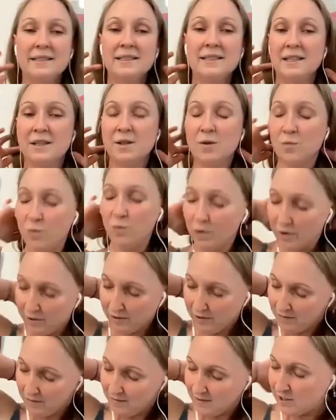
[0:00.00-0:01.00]
to let the
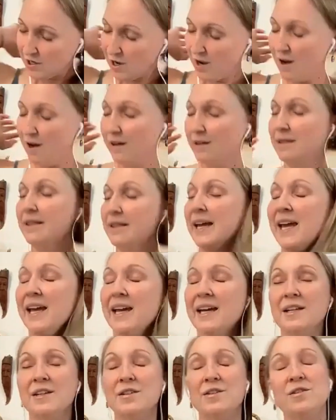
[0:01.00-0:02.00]
words of the talk
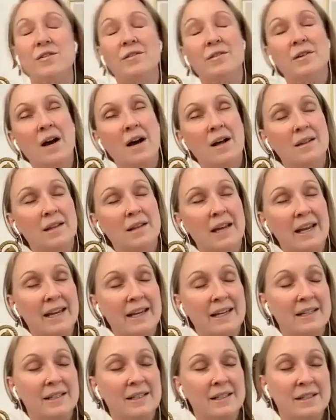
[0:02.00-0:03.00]
land or not
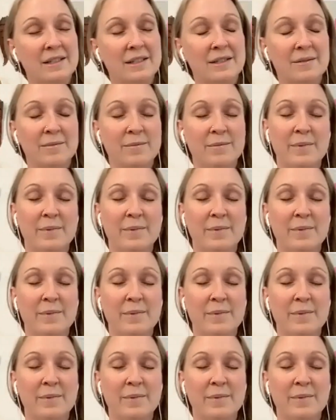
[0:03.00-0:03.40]
land,